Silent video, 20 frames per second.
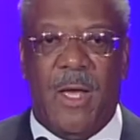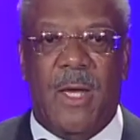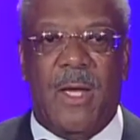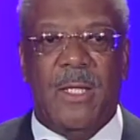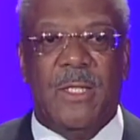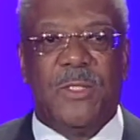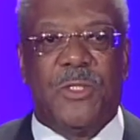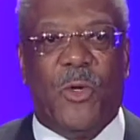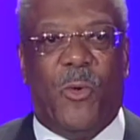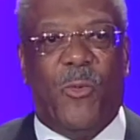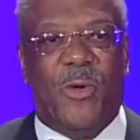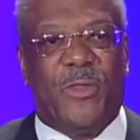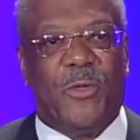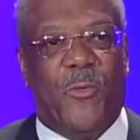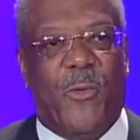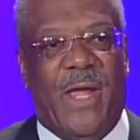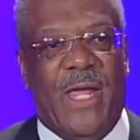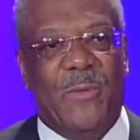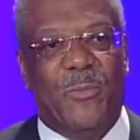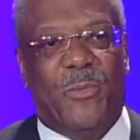So, with
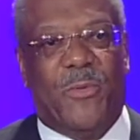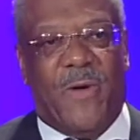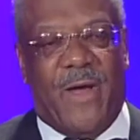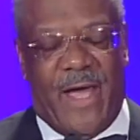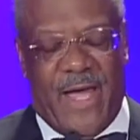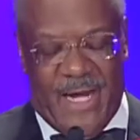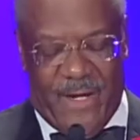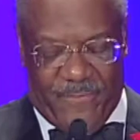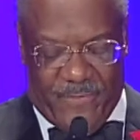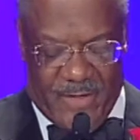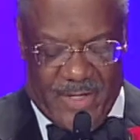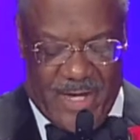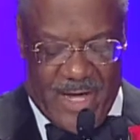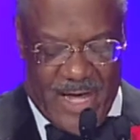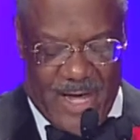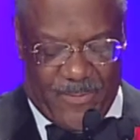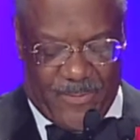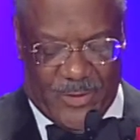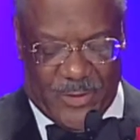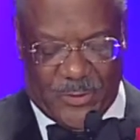great pride of
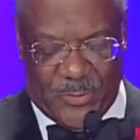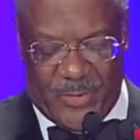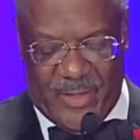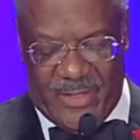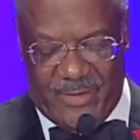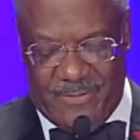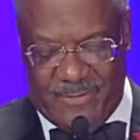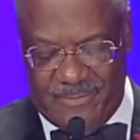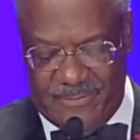accomplishment,